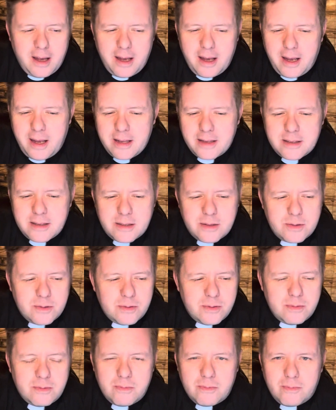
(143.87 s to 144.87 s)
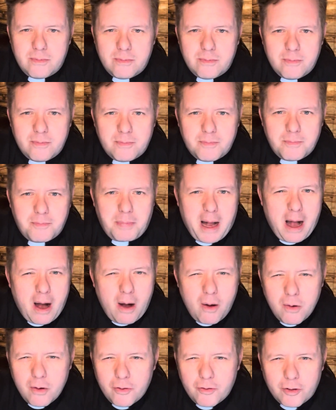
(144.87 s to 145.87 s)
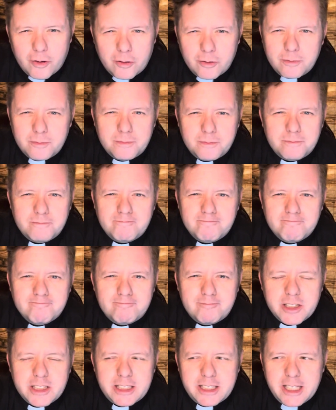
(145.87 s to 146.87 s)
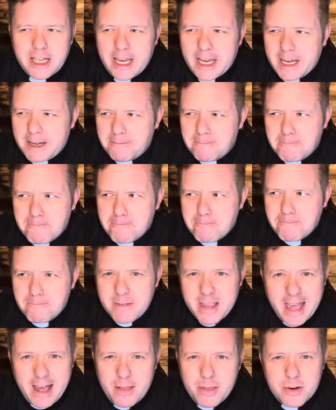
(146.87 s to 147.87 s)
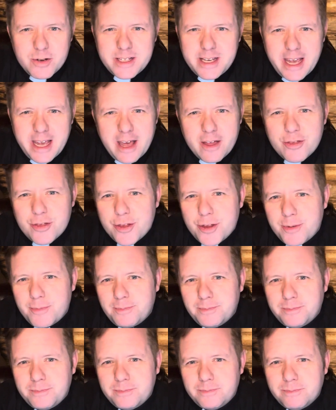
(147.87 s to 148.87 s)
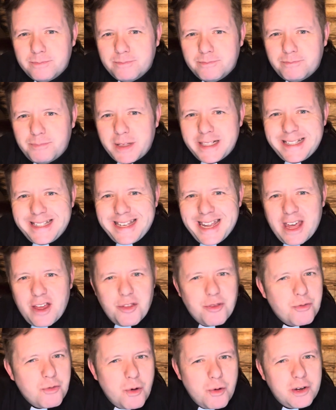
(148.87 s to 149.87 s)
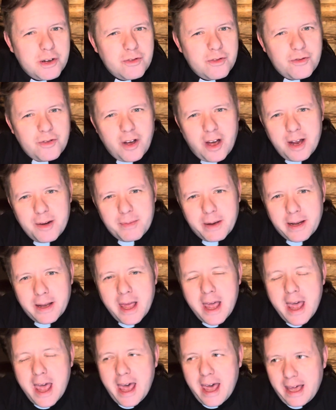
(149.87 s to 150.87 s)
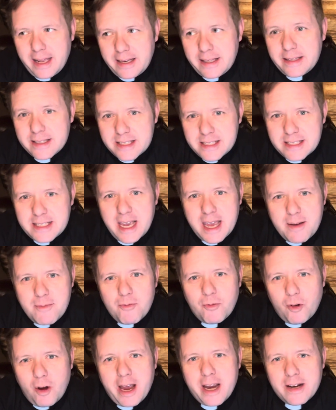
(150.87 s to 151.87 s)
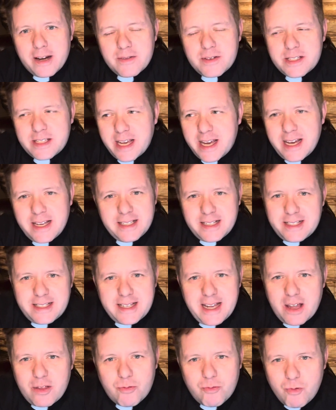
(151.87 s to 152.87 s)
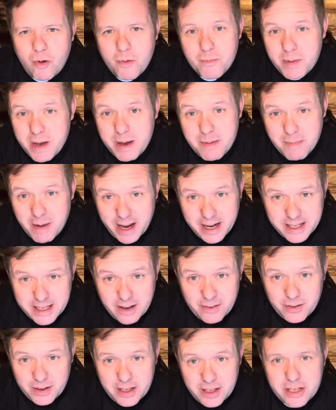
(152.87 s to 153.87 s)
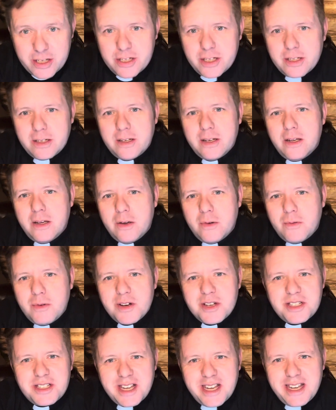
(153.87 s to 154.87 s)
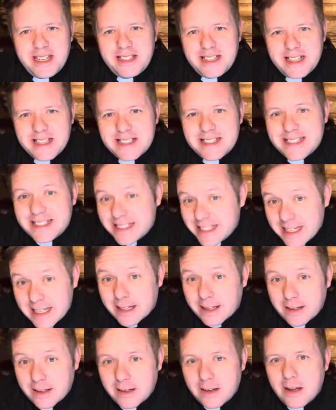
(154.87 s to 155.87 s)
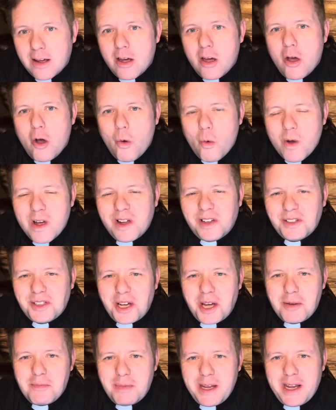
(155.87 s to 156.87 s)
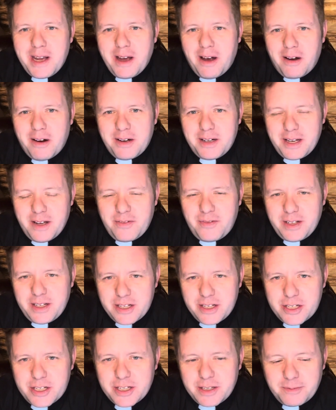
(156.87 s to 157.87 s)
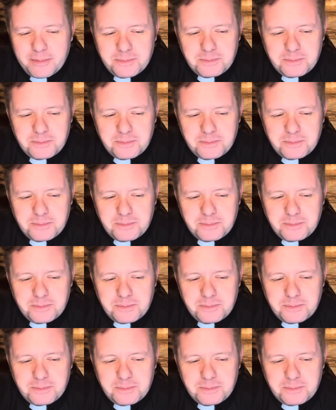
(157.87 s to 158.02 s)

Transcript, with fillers: It's powerful to say, yeah, there's death, but death won't define me. And in the same right of saying that death won't be my definition, we're saying that sin will not be our definition.